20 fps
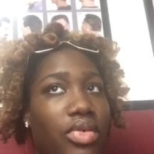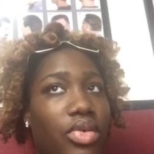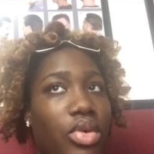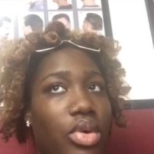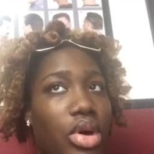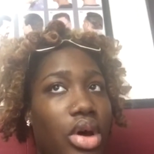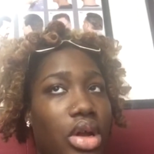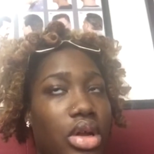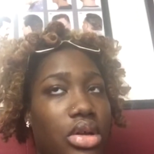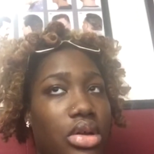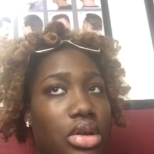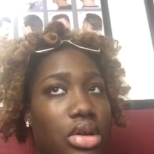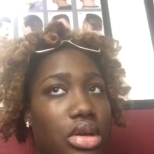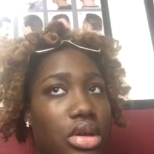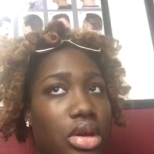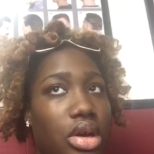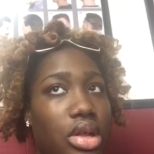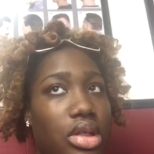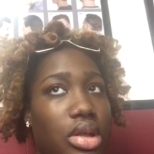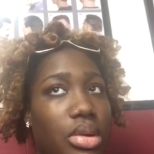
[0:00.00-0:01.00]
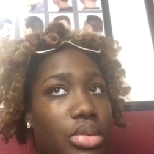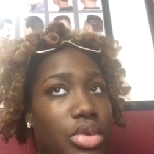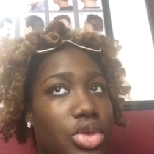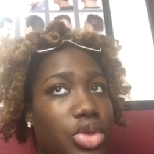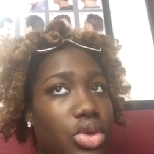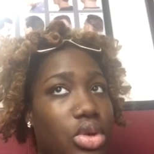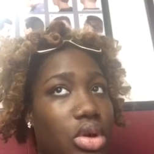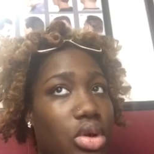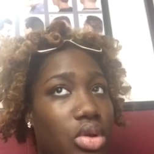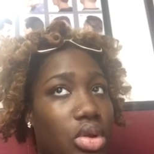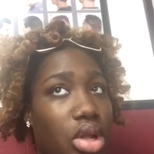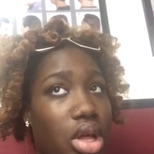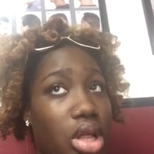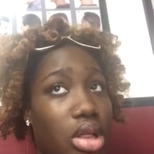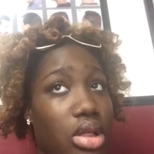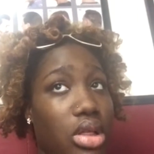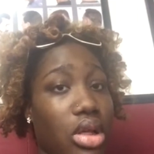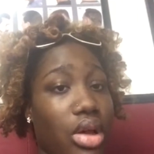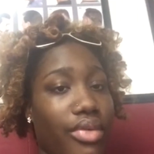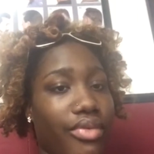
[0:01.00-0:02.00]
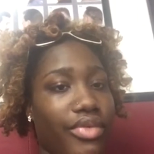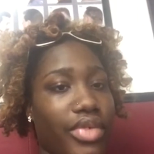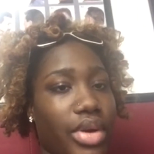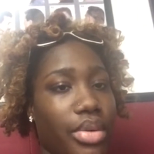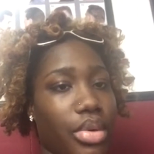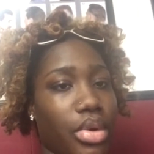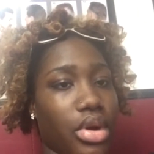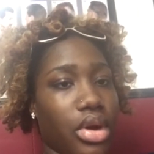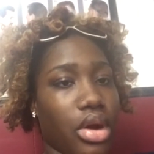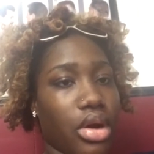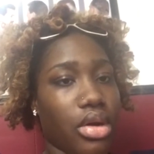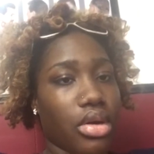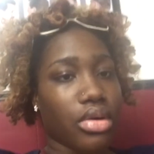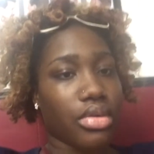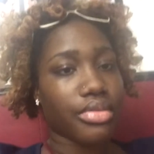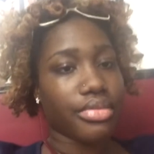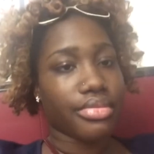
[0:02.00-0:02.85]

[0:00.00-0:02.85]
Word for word: have no idea because I'm sure those glasses are very dark.